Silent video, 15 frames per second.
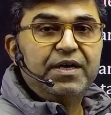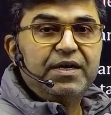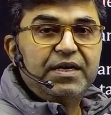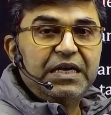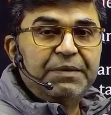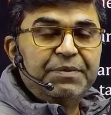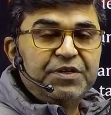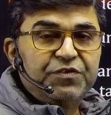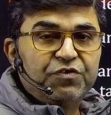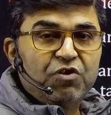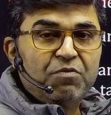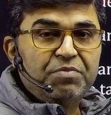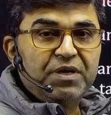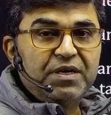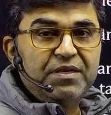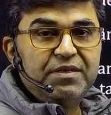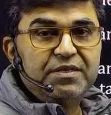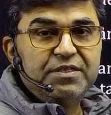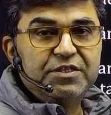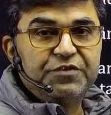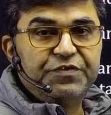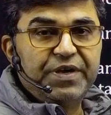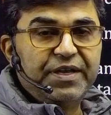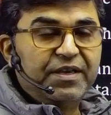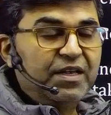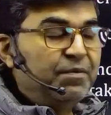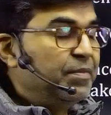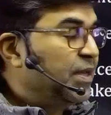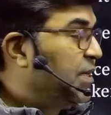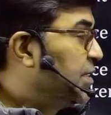image formed in spherical
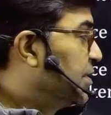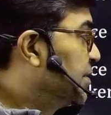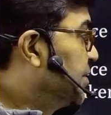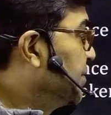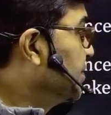mirrors.